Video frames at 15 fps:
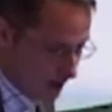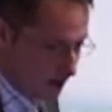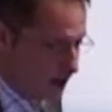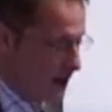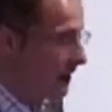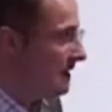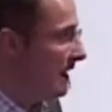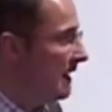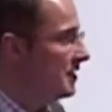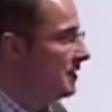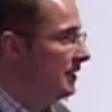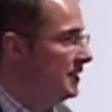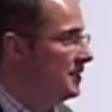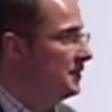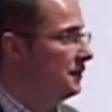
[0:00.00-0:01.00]

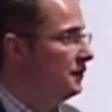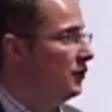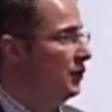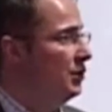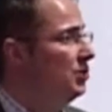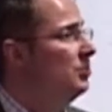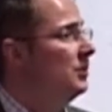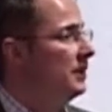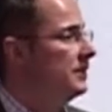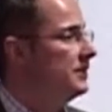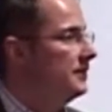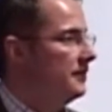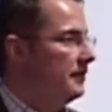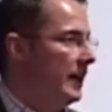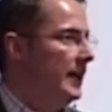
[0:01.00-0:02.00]
is for
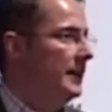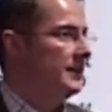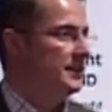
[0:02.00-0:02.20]
humans, right?